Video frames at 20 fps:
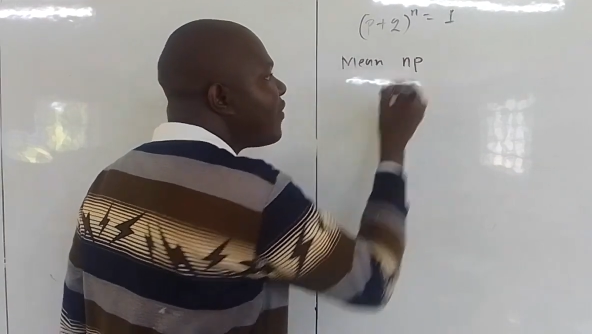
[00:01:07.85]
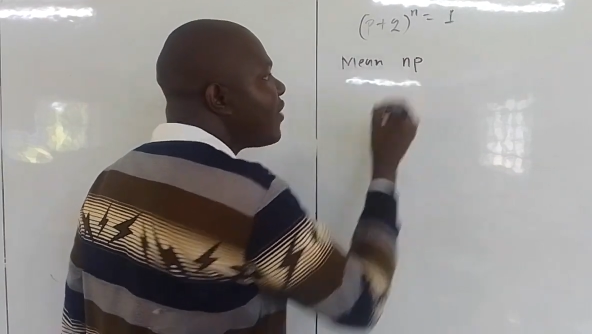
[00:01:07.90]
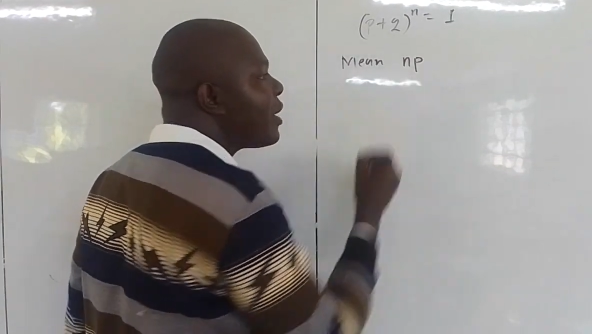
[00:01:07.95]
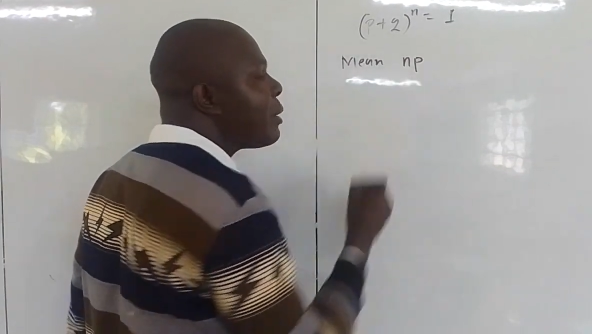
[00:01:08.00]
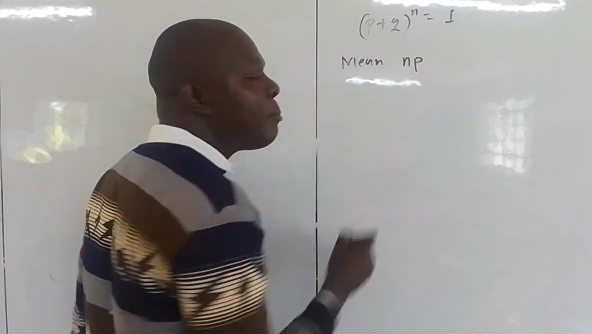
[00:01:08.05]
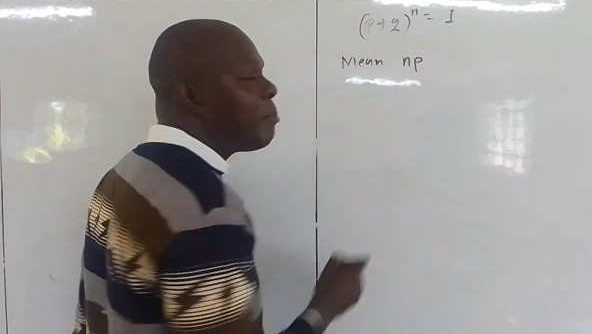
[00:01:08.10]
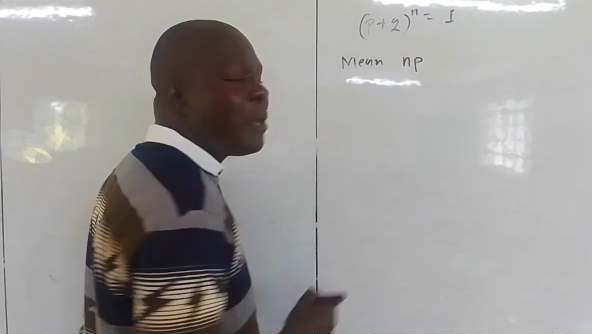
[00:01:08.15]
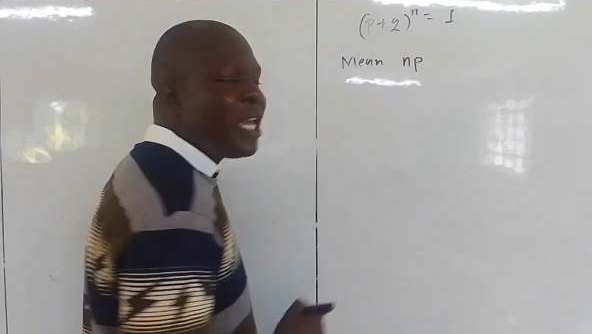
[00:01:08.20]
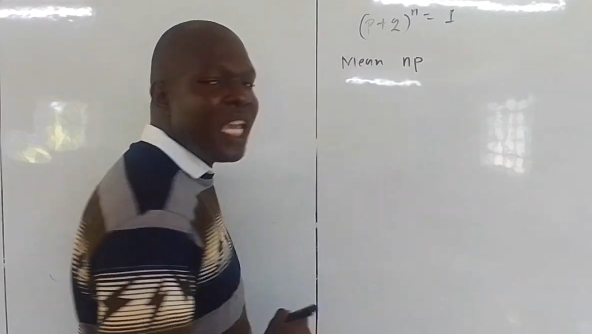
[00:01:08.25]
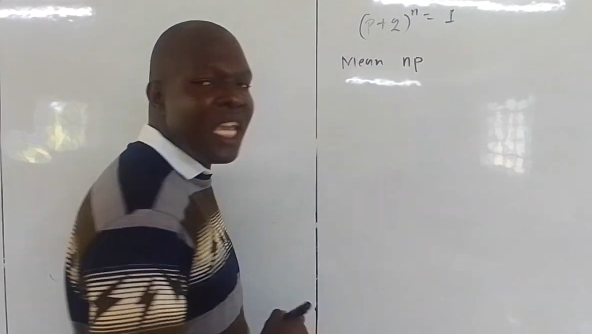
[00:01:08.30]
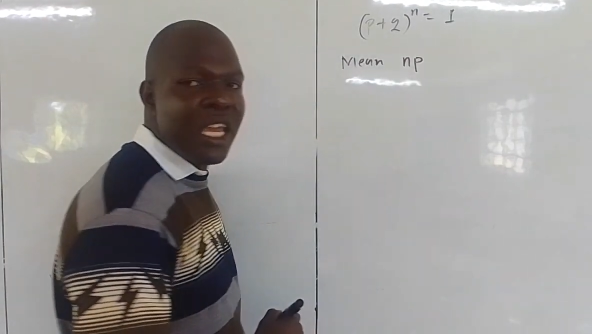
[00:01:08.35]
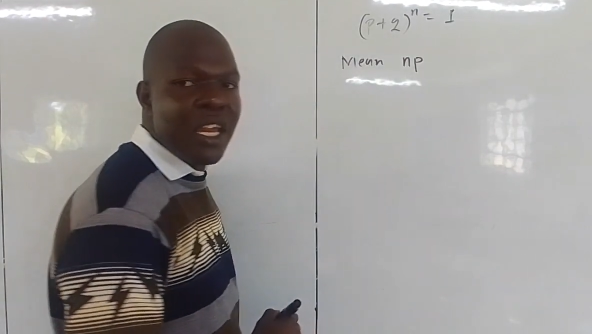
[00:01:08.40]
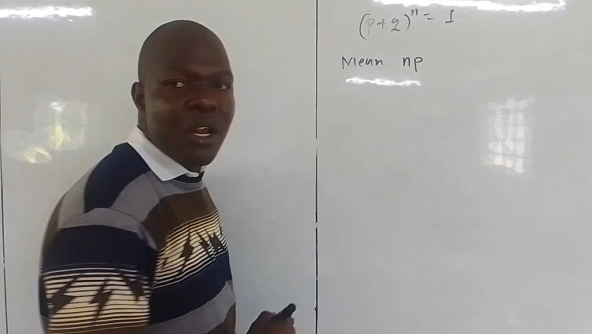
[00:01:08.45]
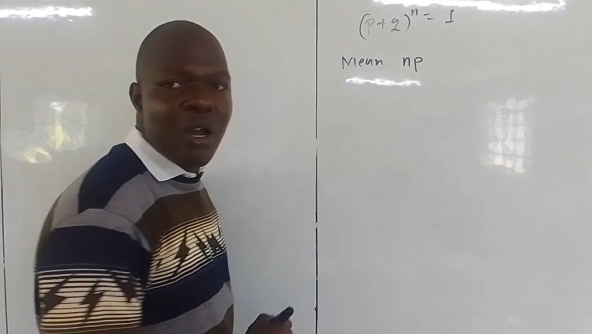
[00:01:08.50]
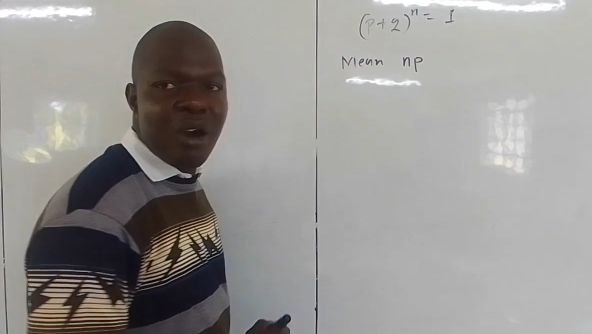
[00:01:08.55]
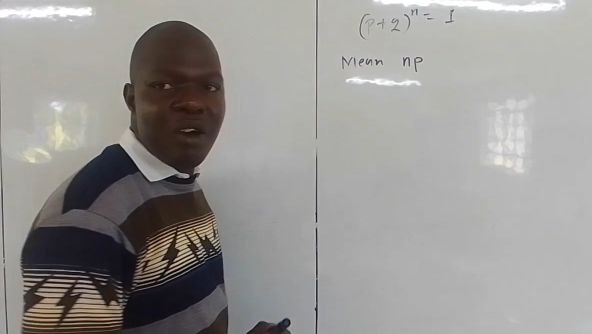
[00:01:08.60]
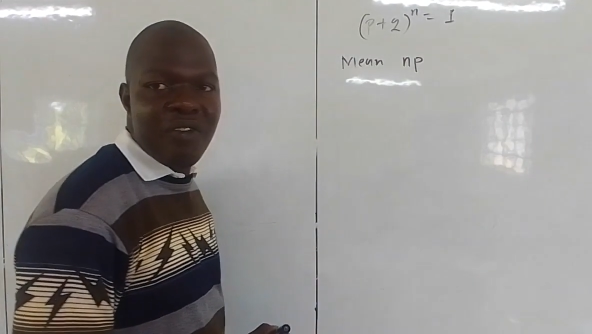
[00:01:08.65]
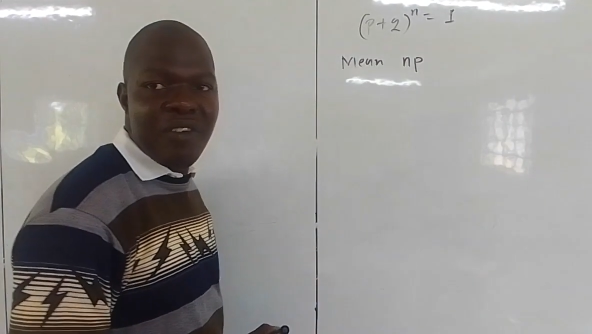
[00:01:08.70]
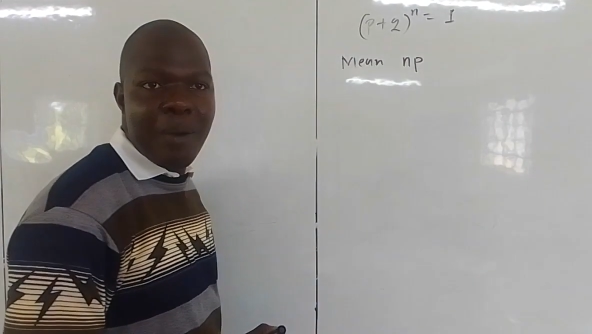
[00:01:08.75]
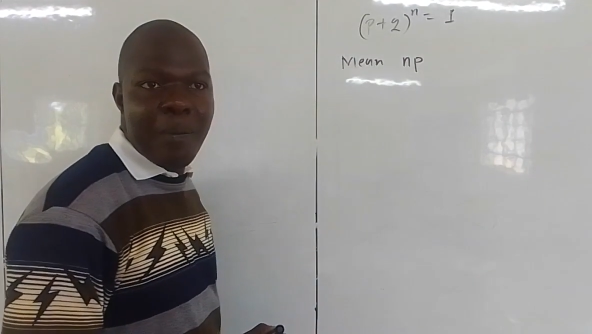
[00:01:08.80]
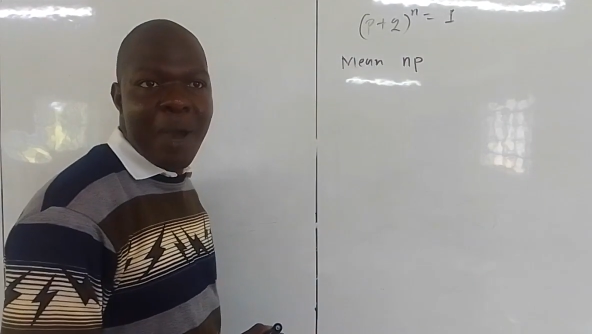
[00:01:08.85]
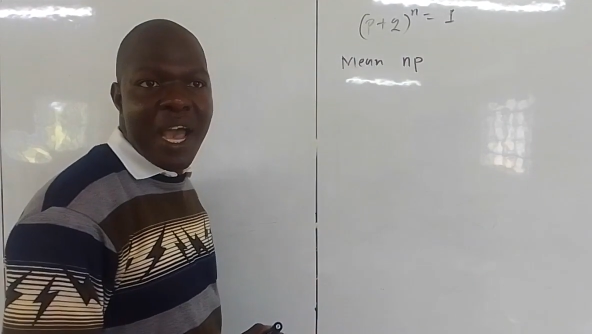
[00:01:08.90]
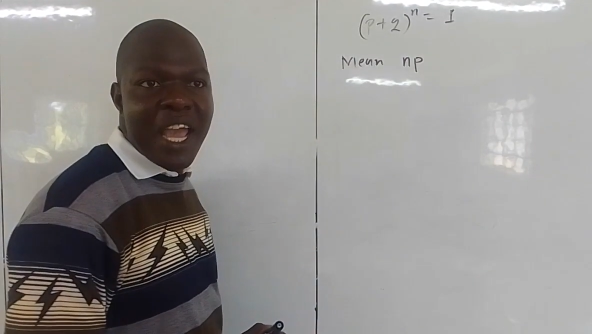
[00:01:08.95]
the mean of a